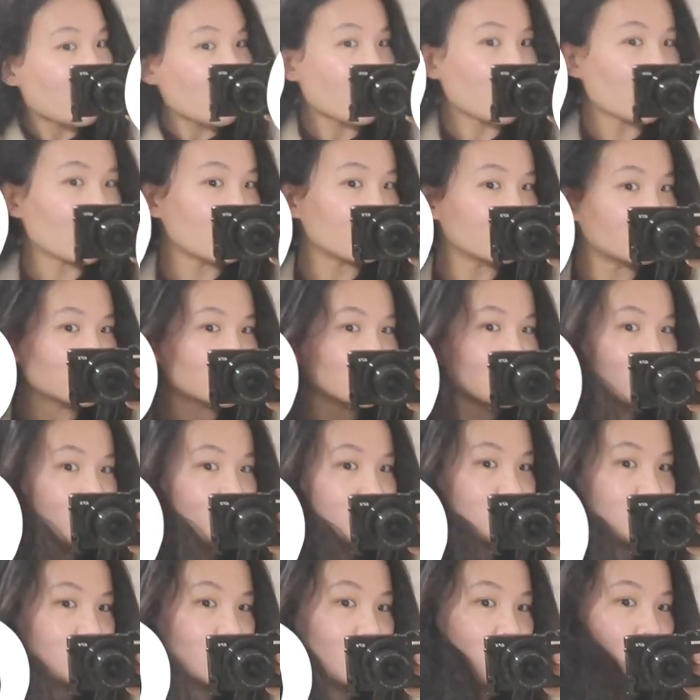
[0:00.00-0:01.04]
have
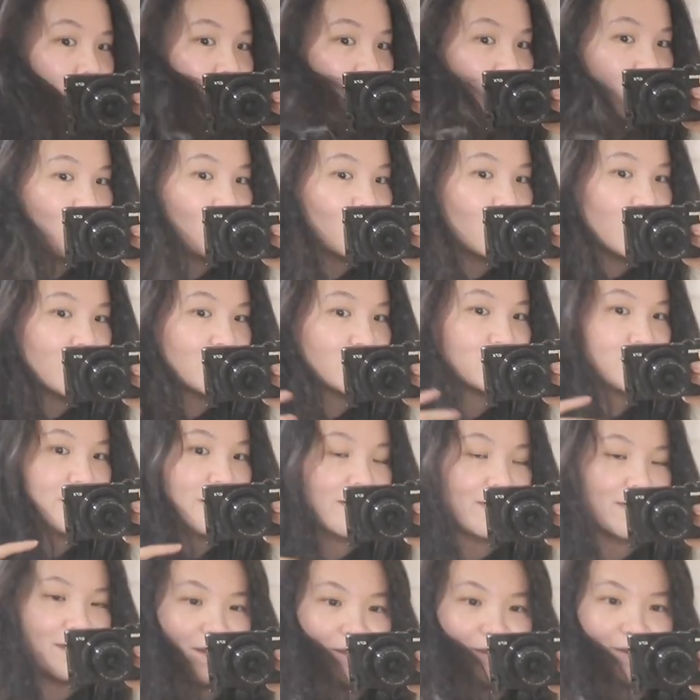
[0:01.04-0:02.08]
just washed
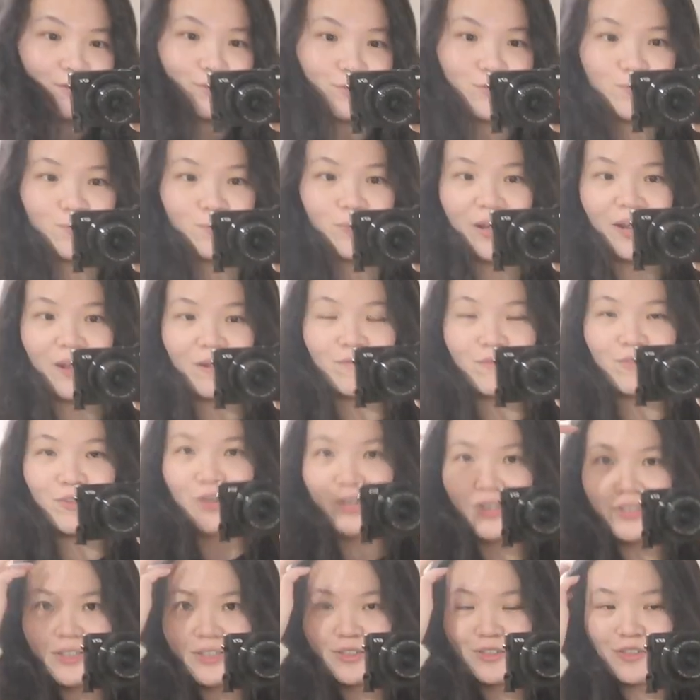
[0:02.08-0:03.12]
my hair, so waiting
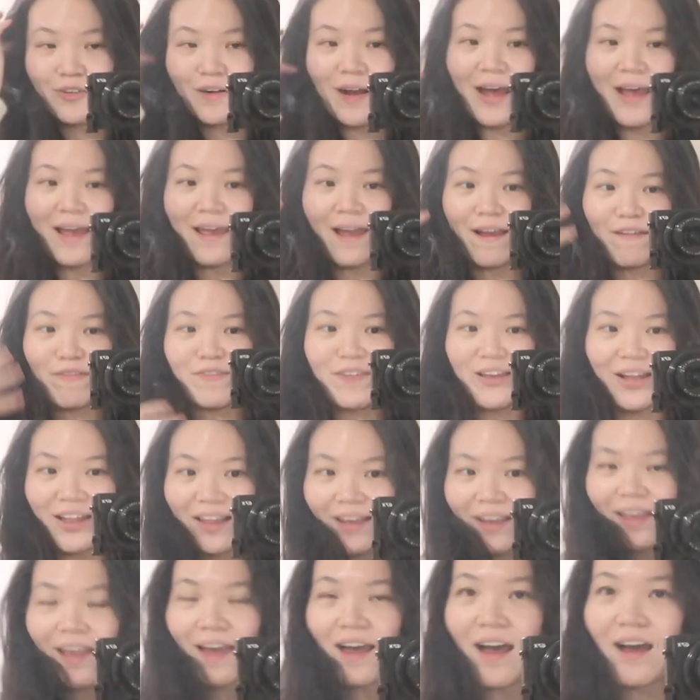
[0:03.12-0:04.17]
for it to dry. I feel
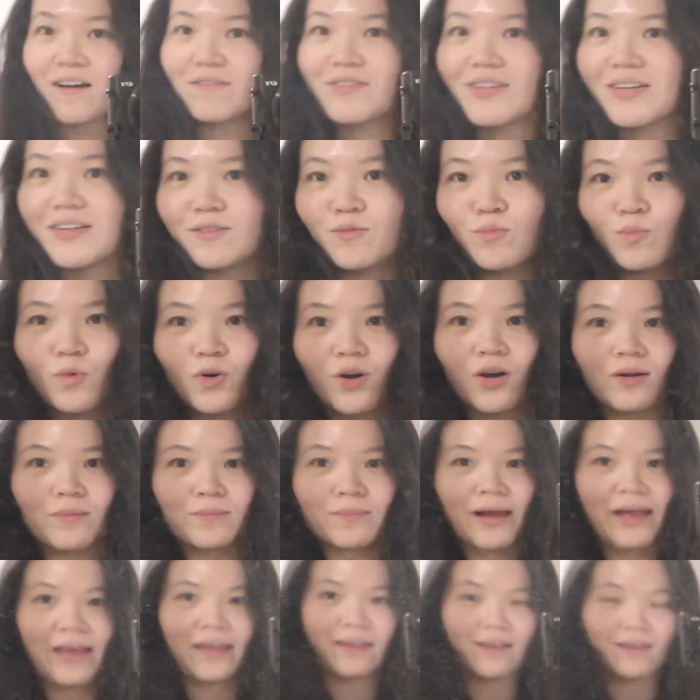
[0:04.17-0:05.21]
like I haven't worn
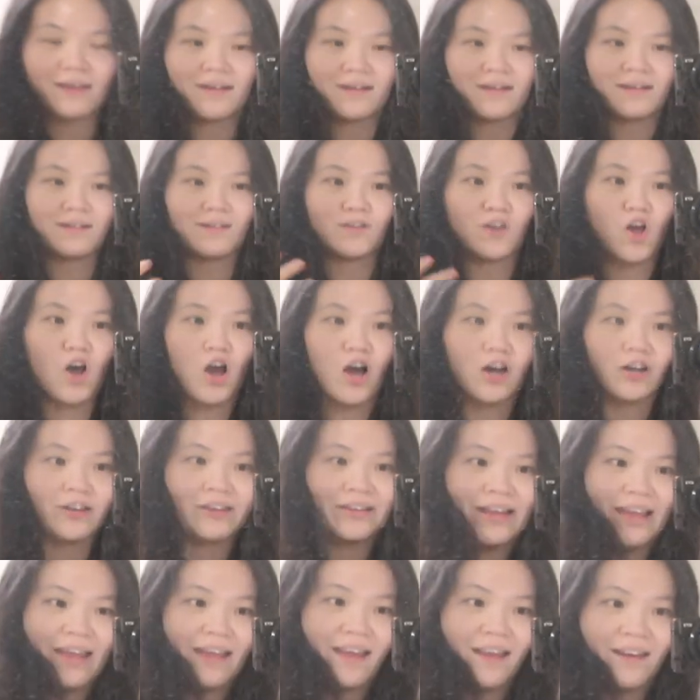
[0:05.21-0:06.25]
my hair
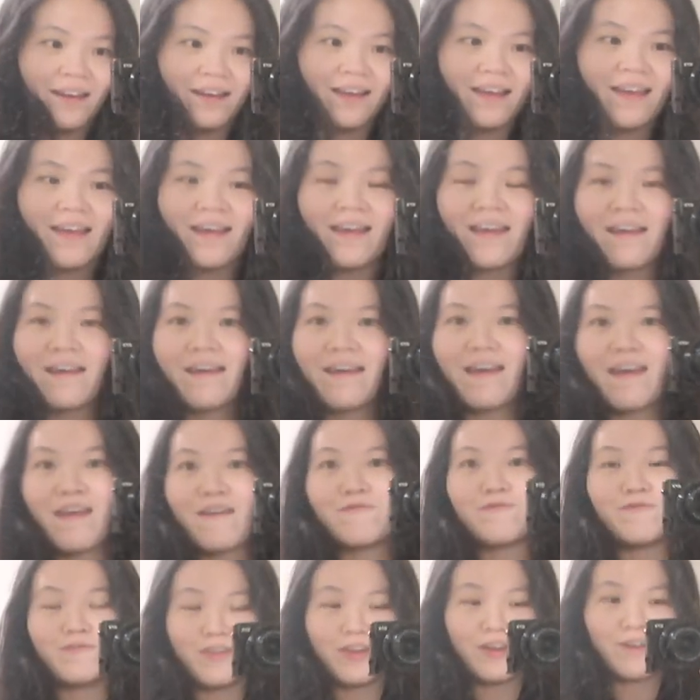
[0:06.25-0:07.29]
long in a
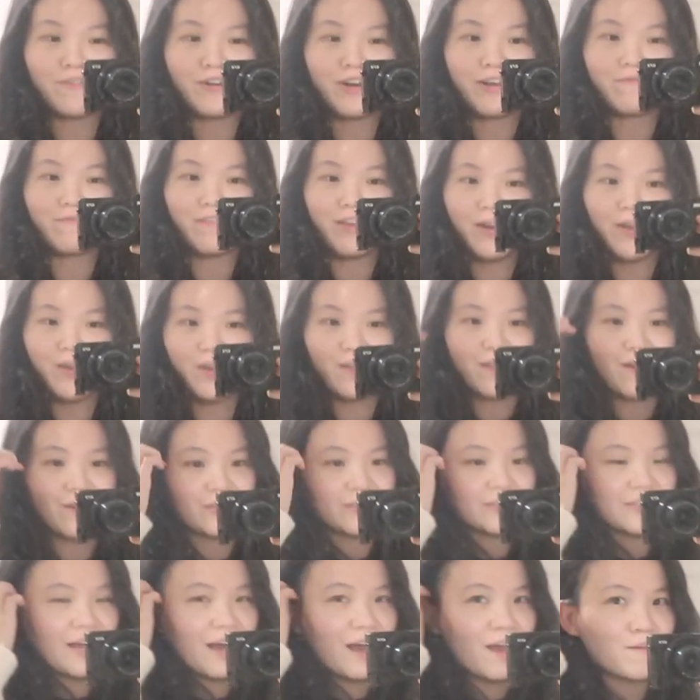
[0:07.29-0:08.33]
very very
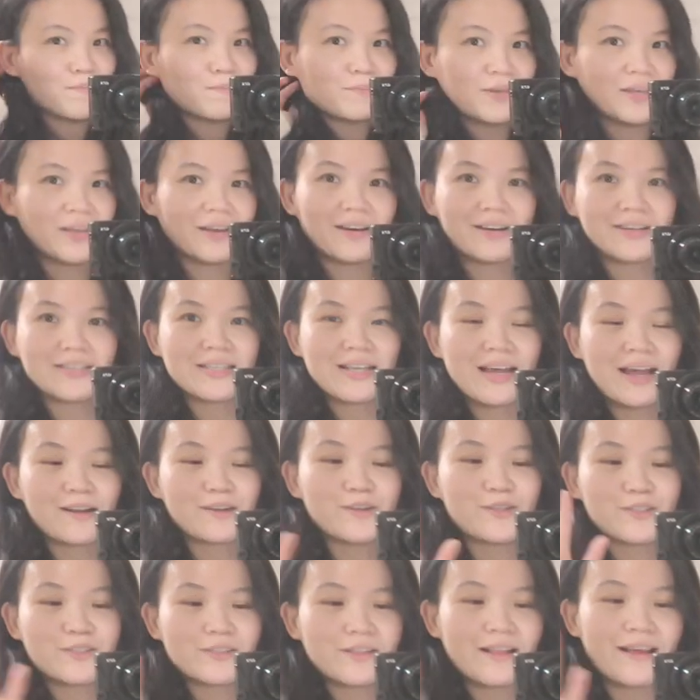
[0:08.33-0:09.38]
long time because I
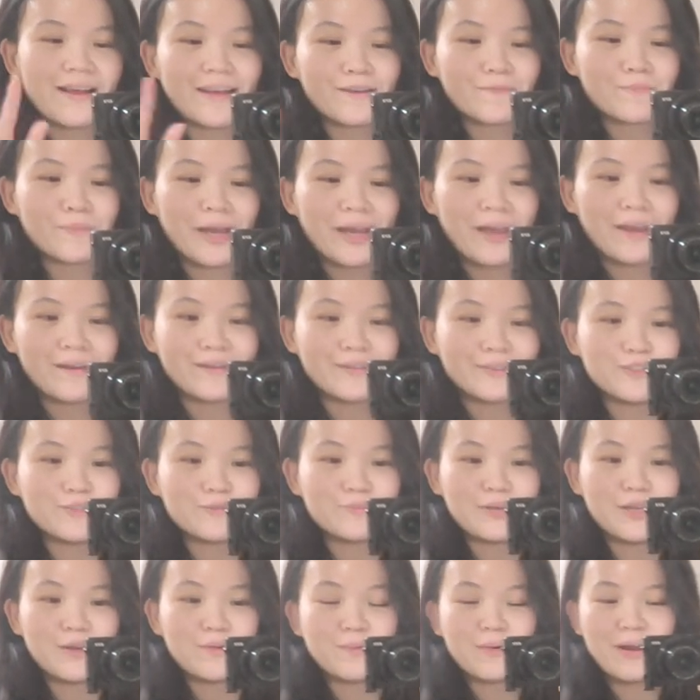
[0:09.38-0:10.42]
just like my hair to
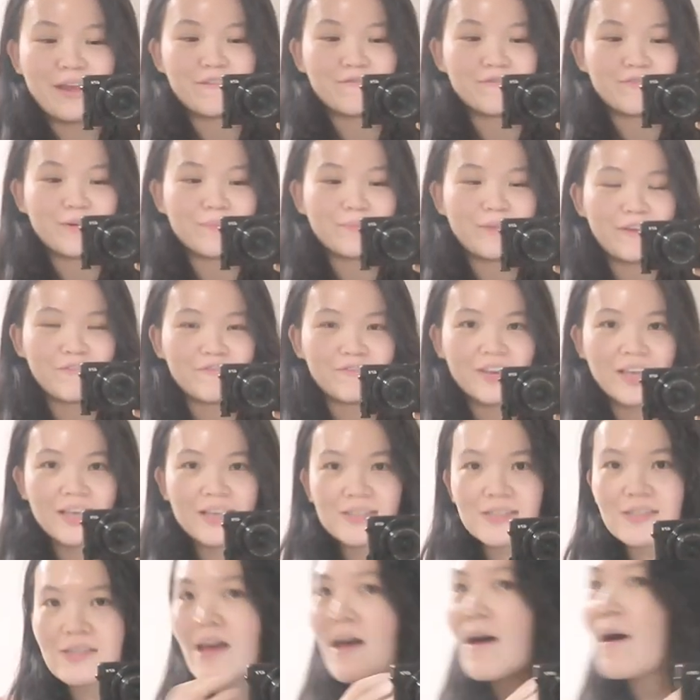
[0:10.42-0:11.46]
be away from my
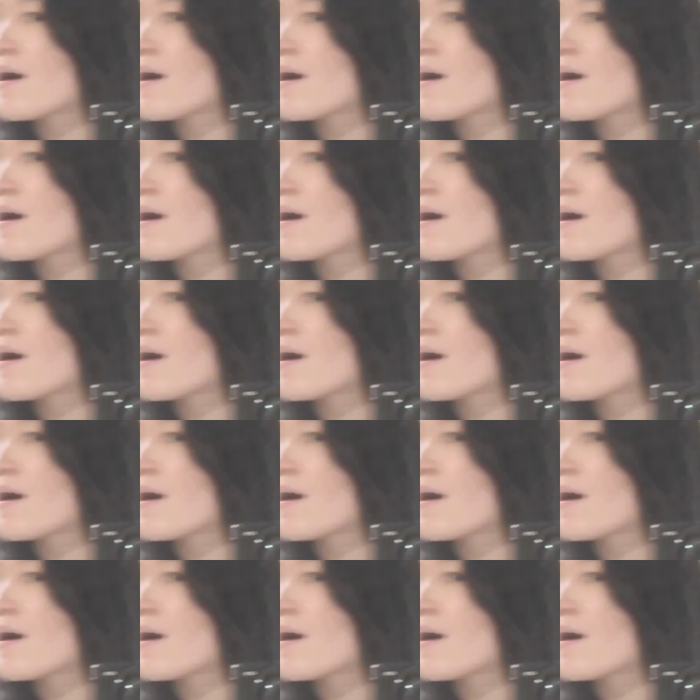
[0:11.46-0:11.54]
face.